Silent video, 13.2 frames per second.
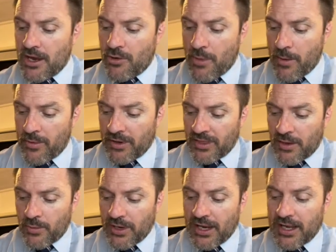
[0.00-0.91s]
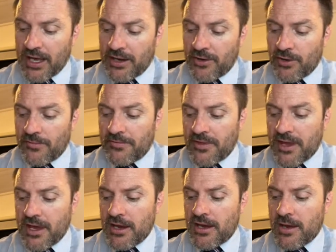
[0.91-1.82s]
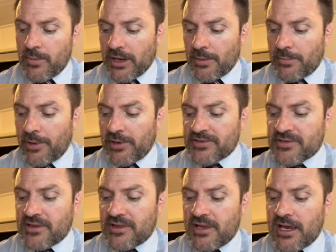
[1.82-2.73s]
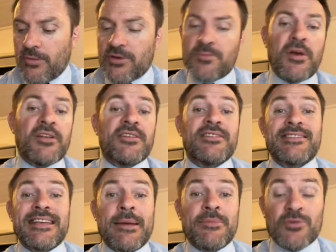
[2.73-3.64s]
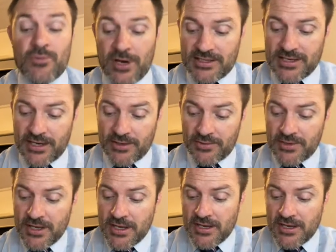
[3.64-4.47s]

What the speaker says: Remembering that we can cut it off there and we can post it there, which means the same as a rectangle,